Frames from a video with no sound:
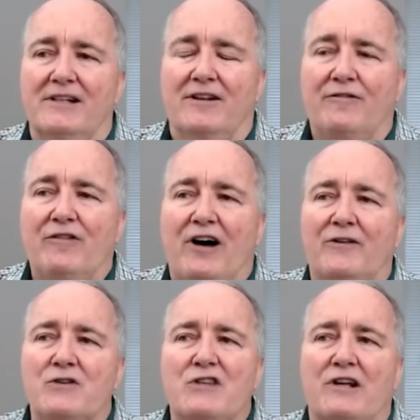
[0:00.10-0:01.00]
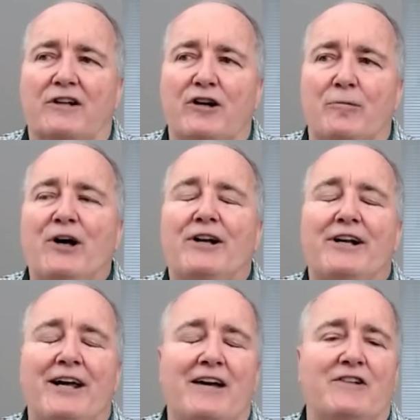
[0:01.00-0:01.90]
the father said, Come on, I
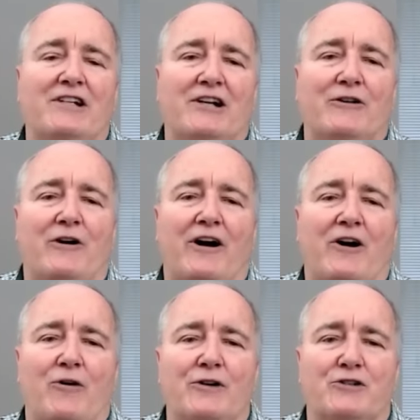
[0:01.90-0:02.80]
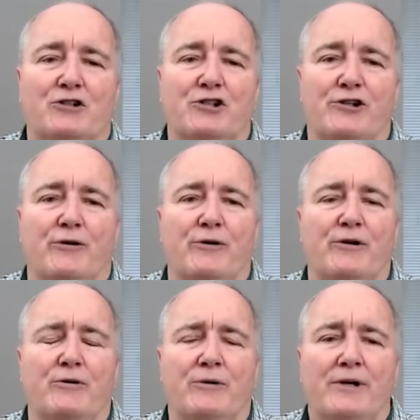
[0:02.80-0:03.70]
have another area to show
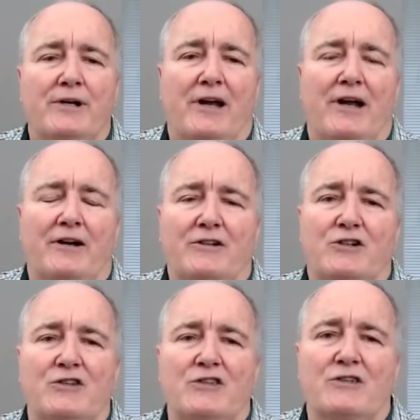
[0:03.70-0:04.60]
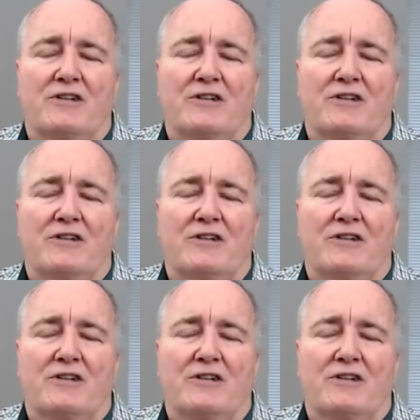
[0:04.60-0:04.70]
you. And just